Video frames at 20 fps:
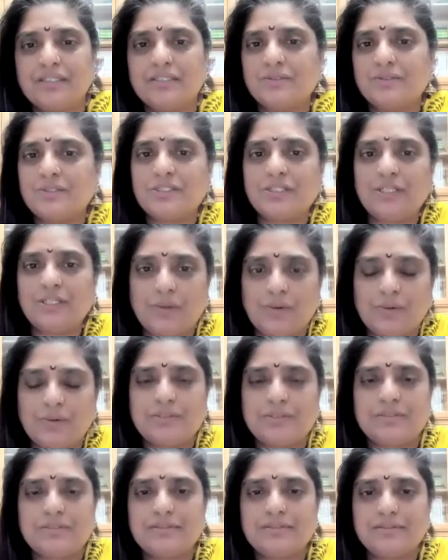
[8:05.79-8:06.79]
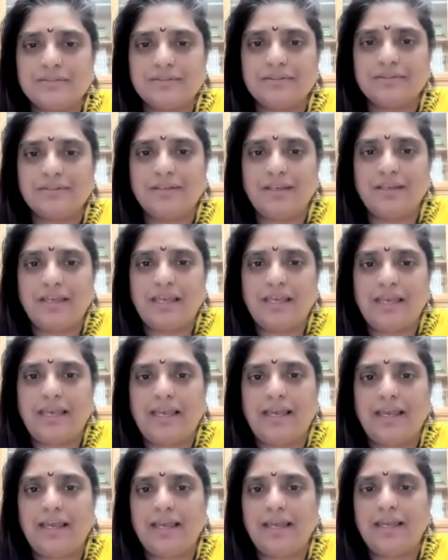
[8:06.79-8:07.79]
So she goes,
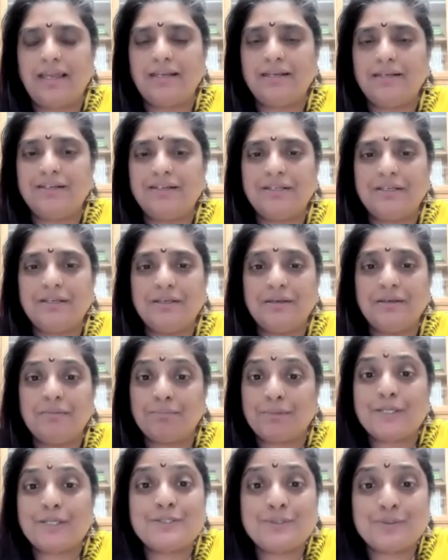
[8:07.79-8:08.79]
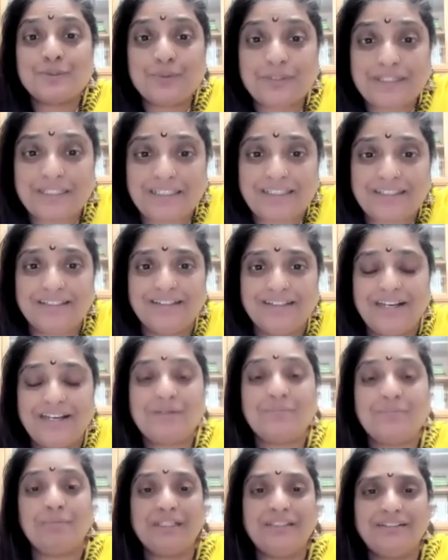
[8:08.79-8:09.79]
and Prasuti,
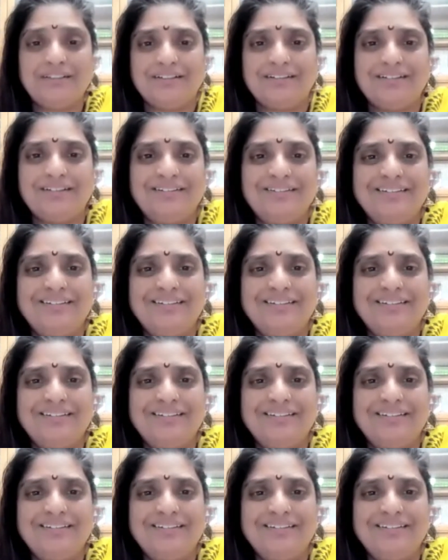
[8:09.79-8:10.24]
her mother,